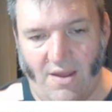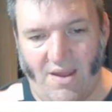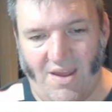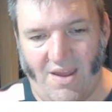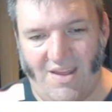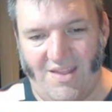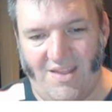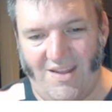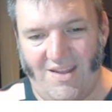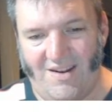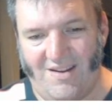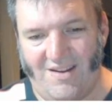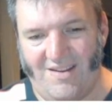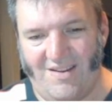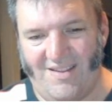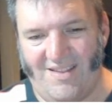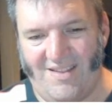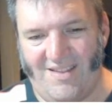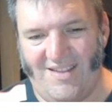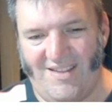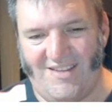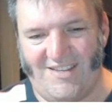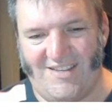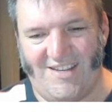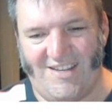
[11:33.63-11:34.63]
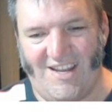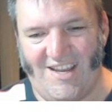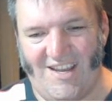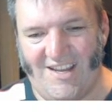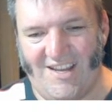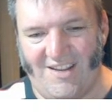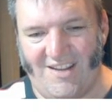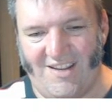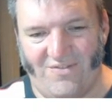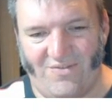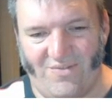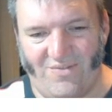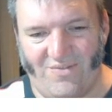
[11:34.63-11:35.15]
And then this
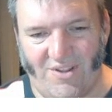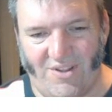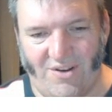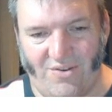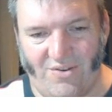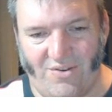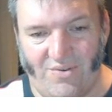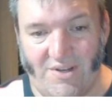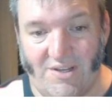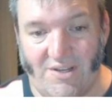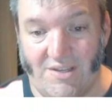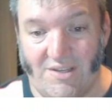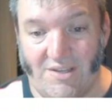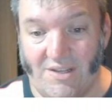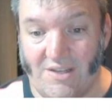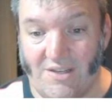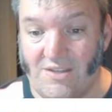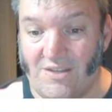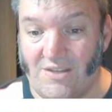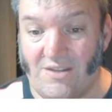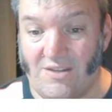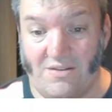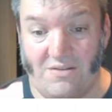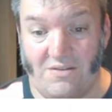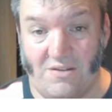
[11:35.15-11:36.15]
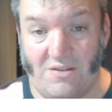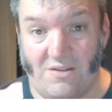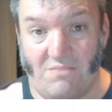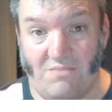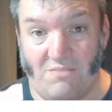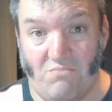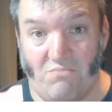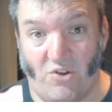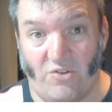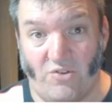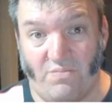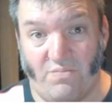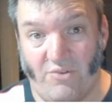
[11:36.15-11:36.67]
negative is really annoying, so let's
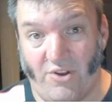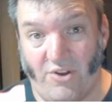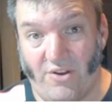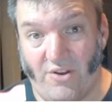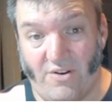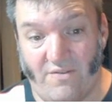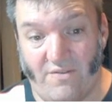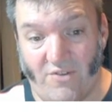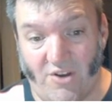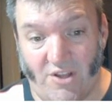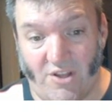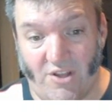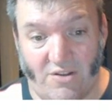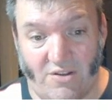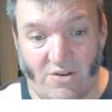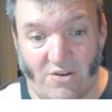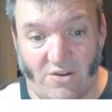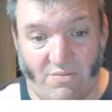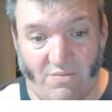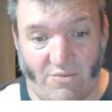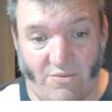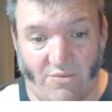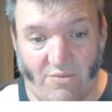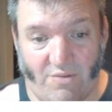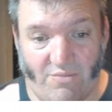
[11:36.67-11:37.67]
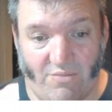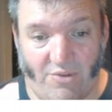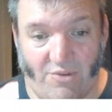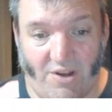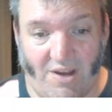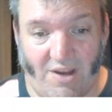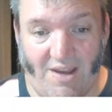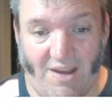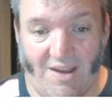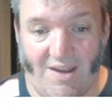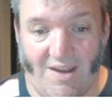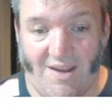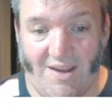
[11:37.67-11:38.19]
multiply or divide the top and bottom
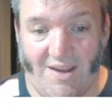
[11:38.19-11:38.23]
by